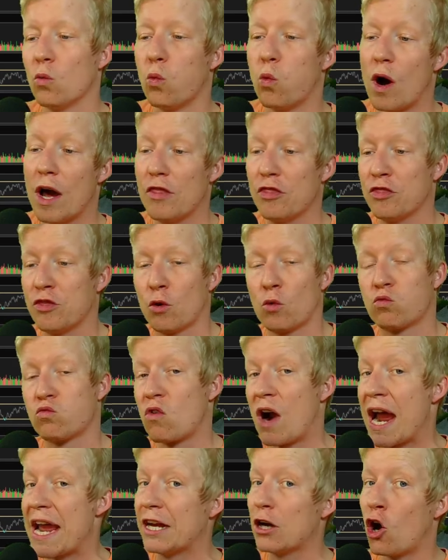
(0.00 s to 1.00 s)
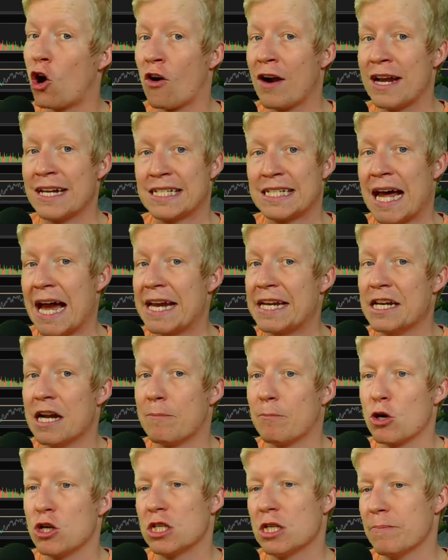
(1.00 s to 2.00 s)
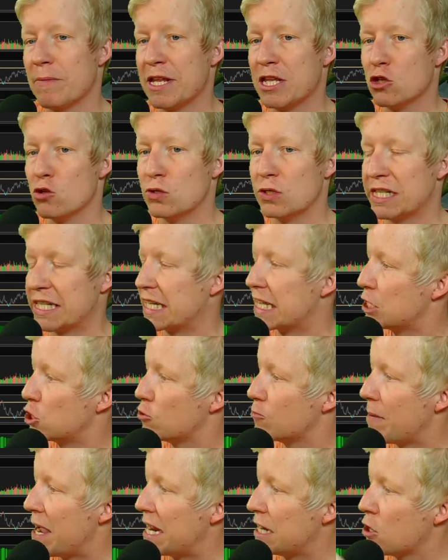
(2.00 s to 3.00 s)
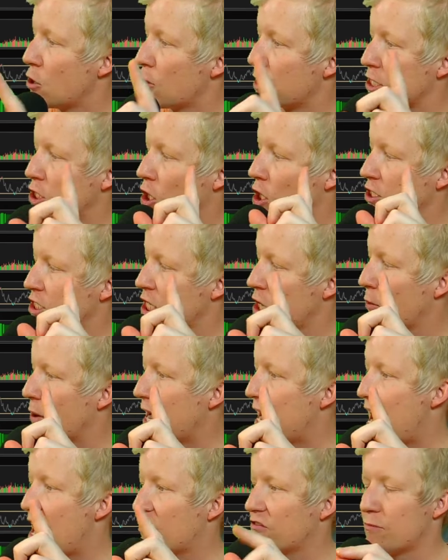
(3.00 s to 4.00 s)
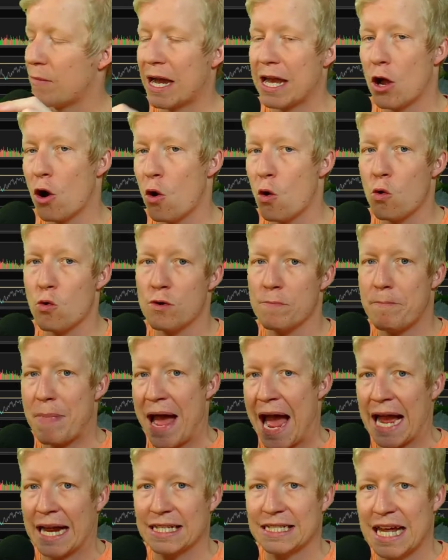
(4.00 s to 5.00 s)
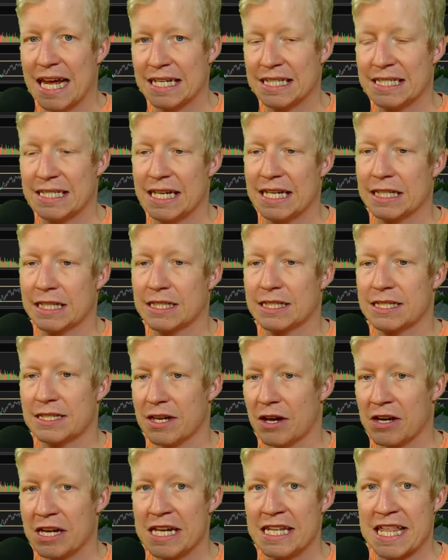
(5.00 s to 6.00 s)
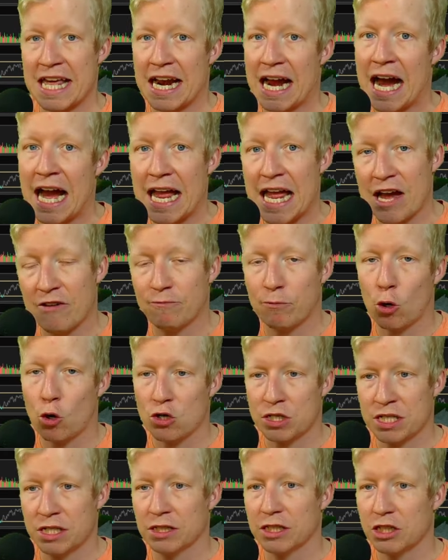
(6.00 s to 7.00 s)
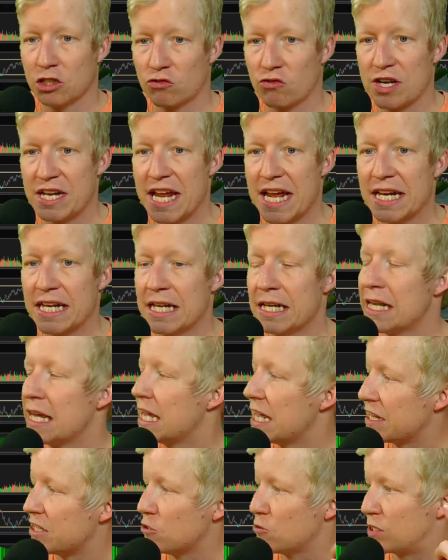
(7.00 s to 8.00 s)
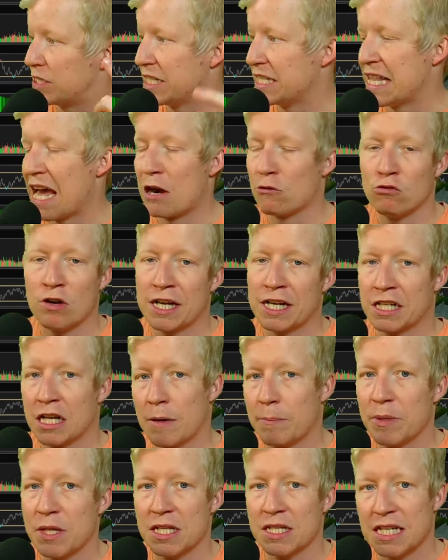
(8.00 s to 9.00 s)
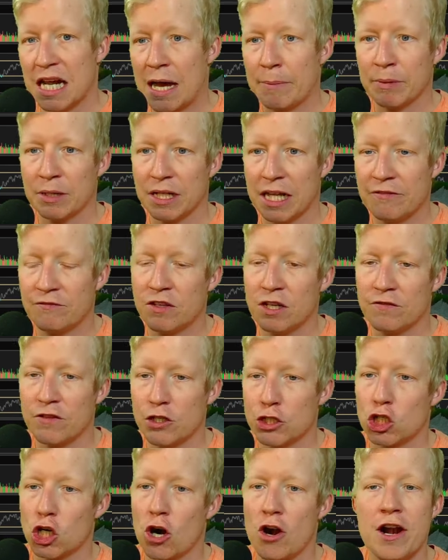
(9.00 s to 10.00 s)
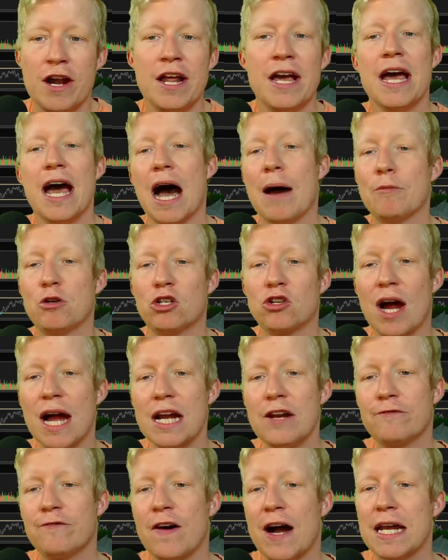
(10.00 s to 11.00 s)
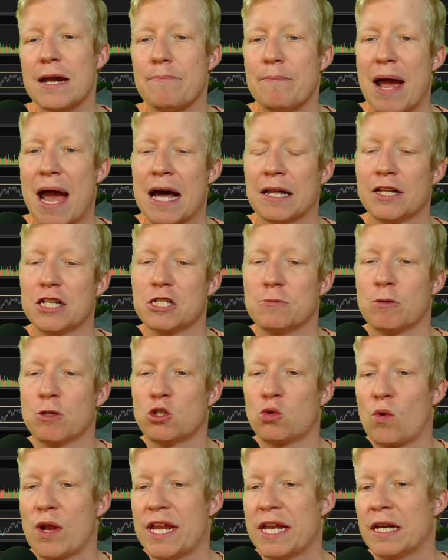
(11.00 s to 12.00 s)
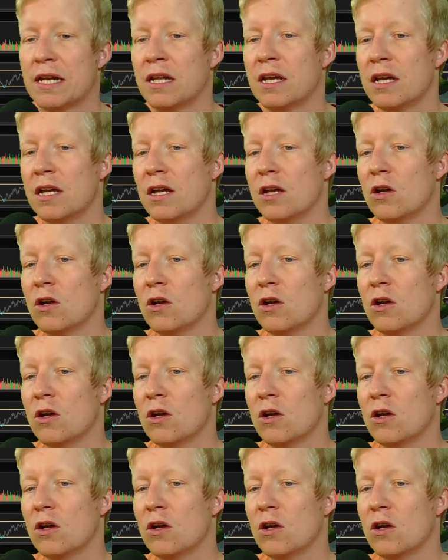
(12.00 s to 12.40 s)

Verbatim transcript: what the right RSI number to be using is. You may notice also I have my own back testing study that I have personally created. You see that running up in the top left of the chart. I'm trying to find a balance between